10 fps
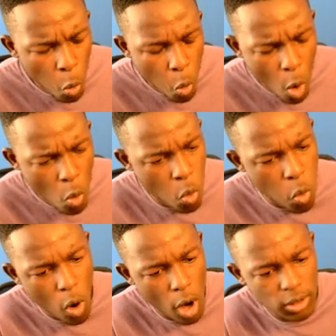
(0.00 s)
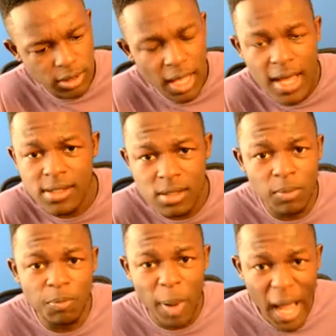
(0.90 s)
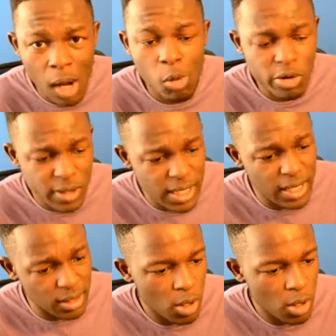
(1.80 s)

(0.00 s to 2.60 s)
Woo. That had some power in it.